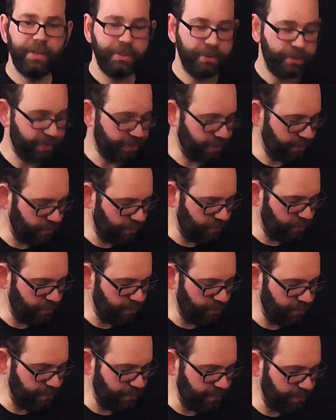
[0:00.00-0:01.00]
So
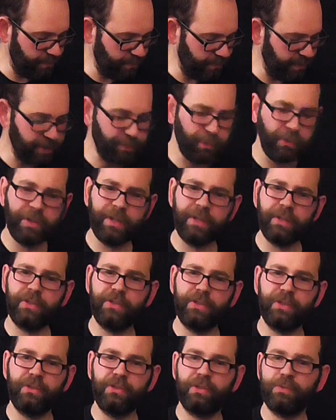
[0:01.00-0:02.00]
that's pretty good
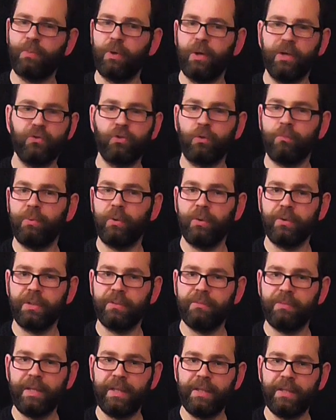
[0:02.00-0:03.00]
because you can just put a drop pod
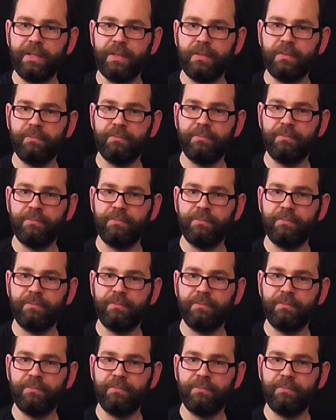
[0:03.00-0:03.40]
in naked.